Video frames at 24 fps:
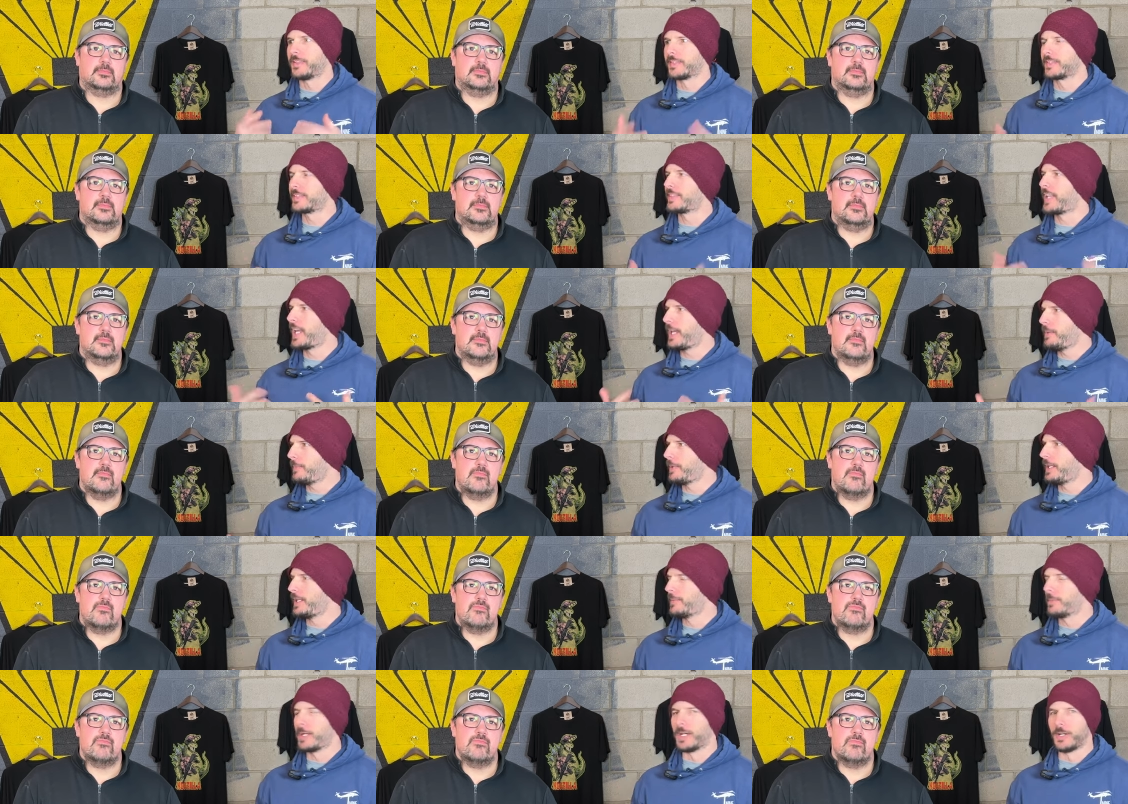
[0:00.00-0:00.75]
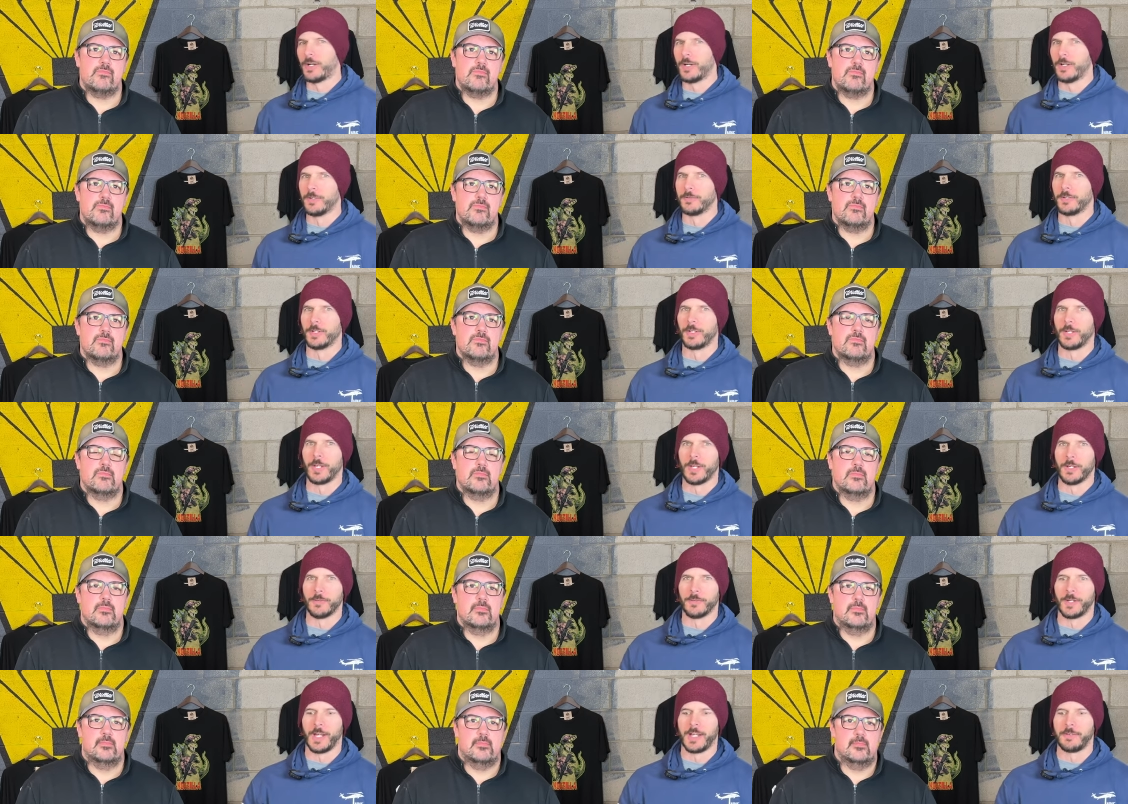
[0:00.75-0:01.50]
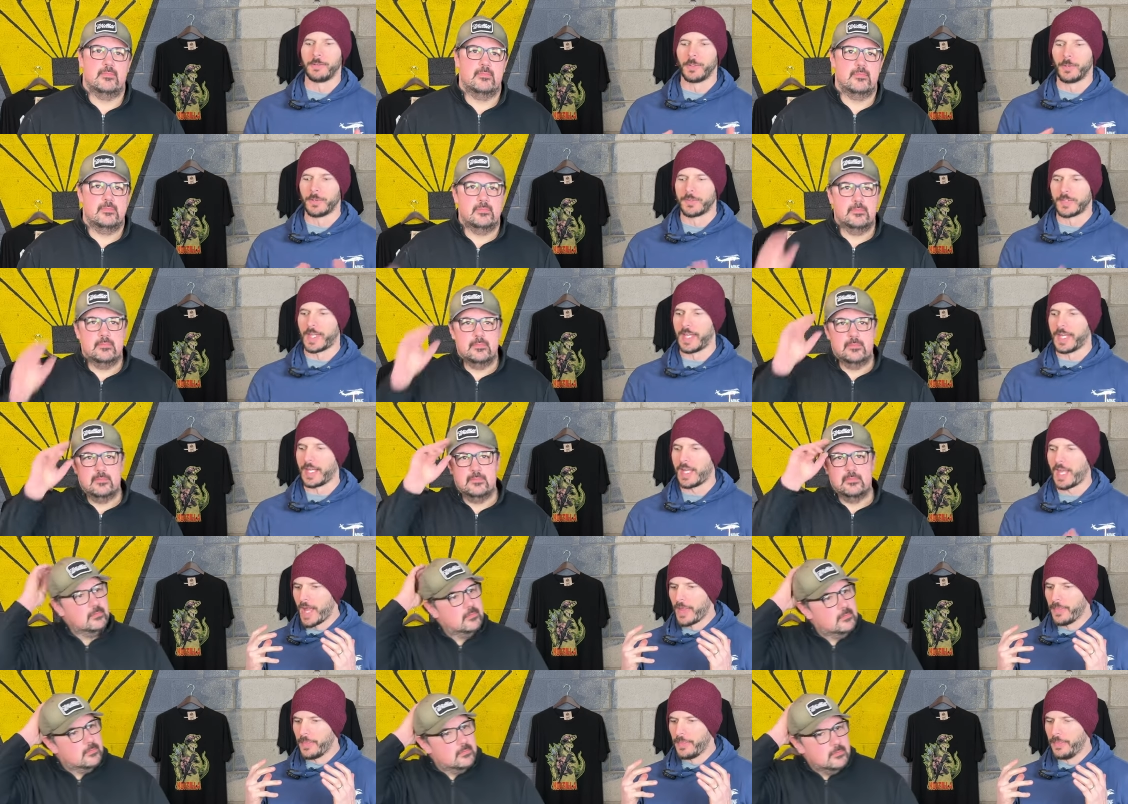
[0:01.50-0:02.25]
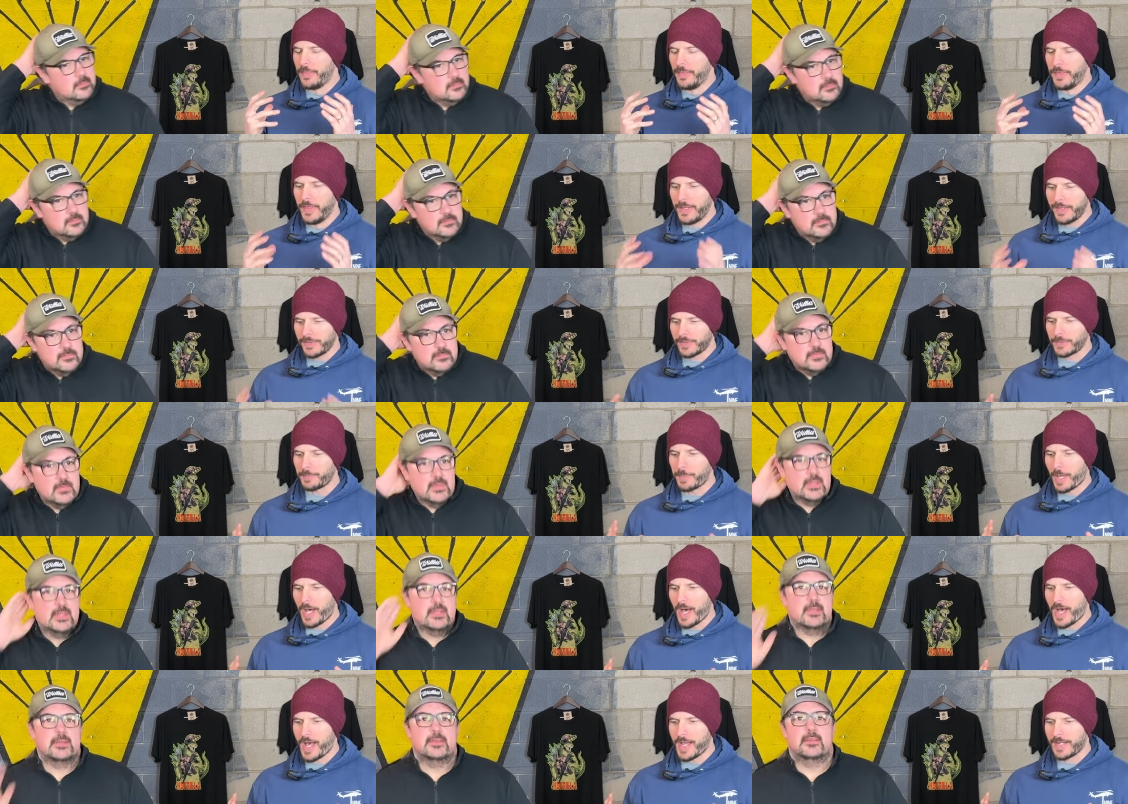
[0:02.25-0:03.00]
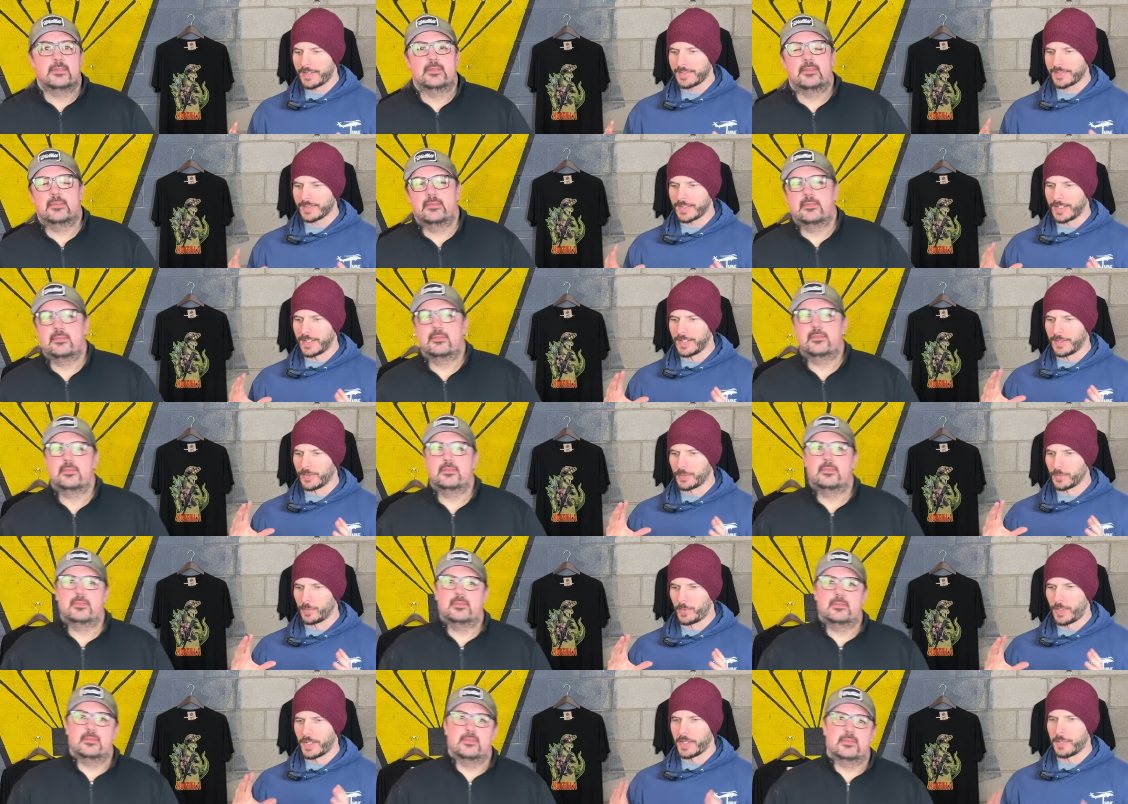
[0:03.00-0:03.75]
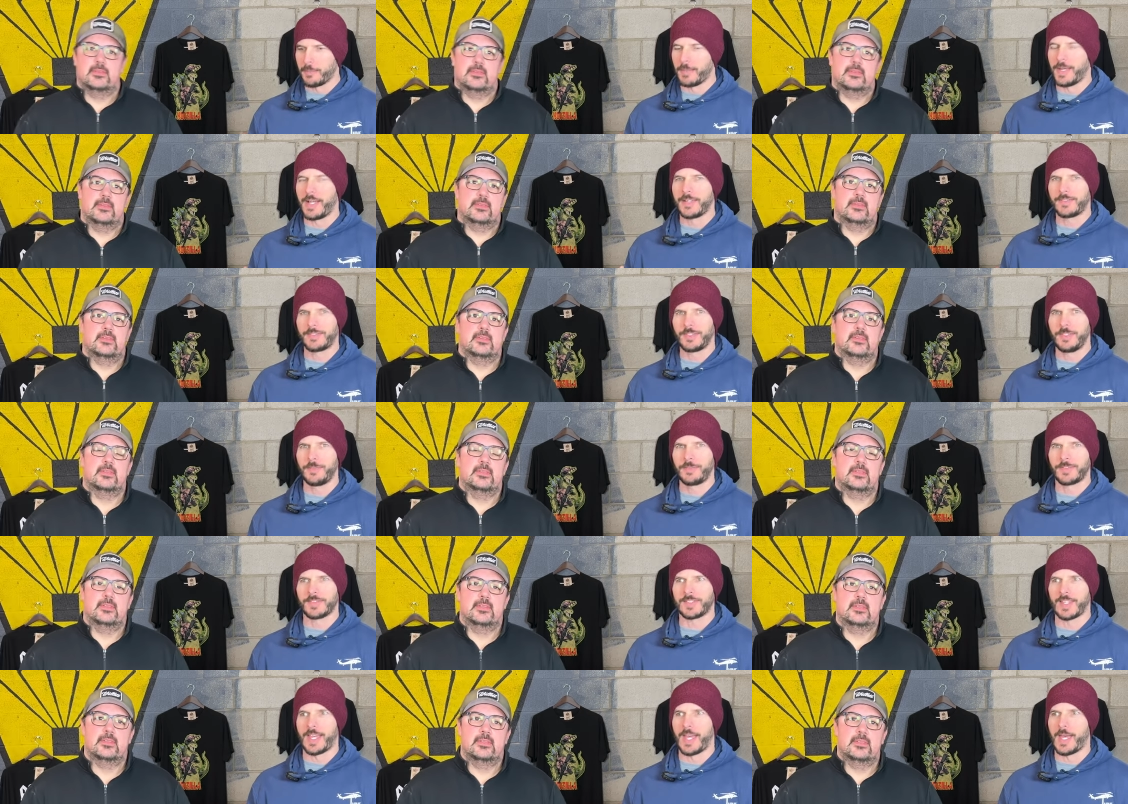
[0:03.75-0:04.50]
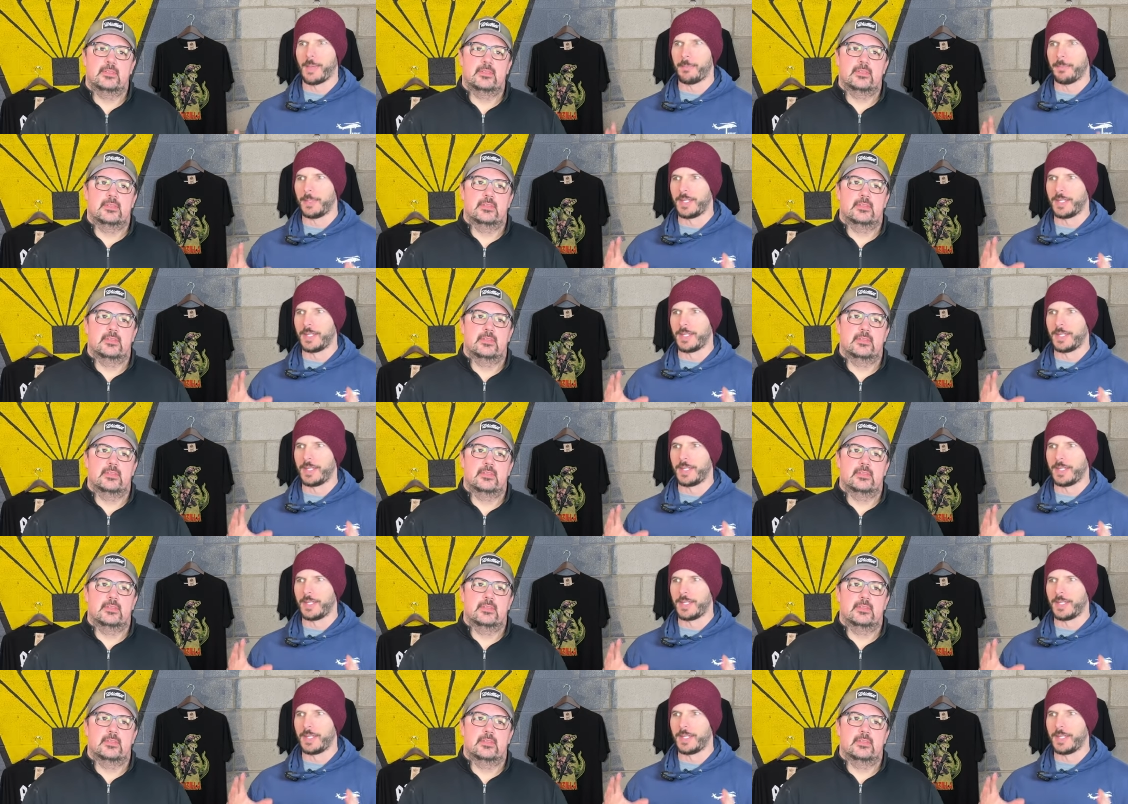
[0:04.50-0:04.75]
Speaker 1: the same email over and over. Everyone's like, "This box is one of the best you've sent